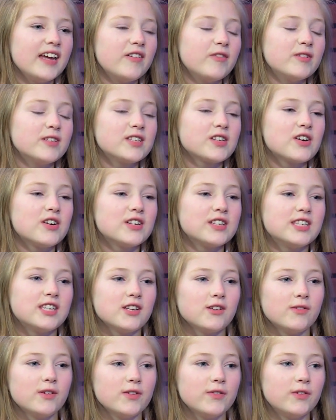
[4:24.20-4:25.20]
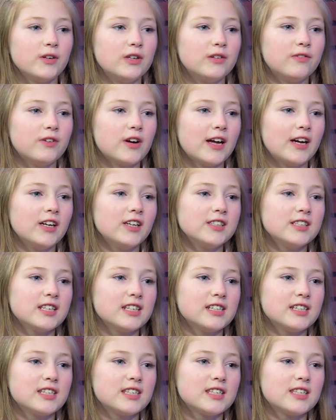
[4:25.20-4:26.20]
It was called Silver Food Fighters.
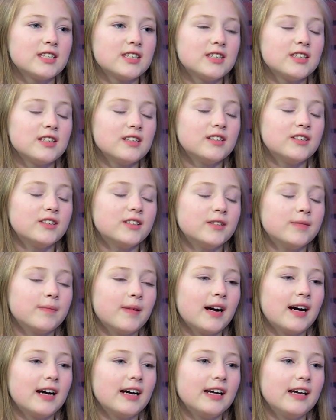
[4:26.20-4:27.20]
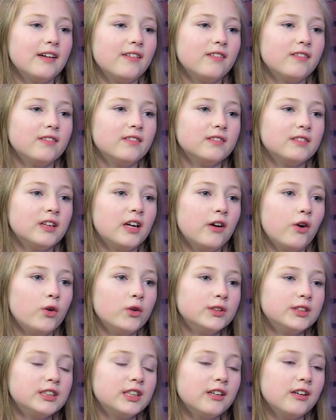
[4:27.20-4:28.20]
It's um, I
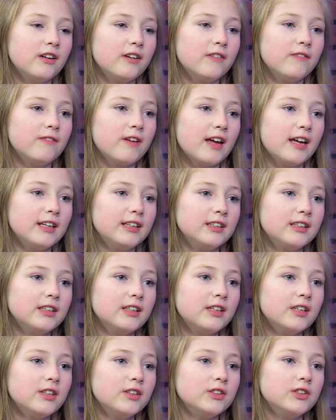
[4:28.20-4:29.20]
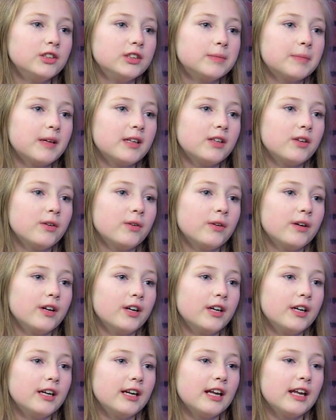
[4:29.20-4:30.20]
hosted an event to spread the
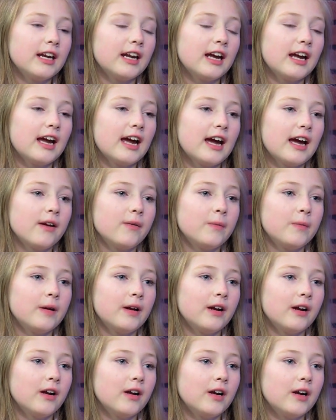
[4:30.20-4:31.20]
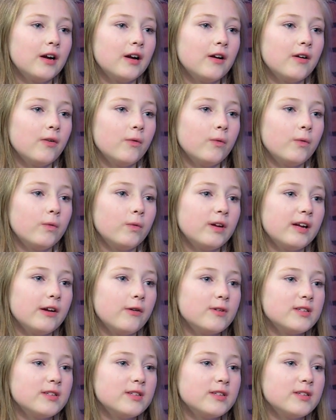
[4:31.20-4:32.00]
word, and I had where it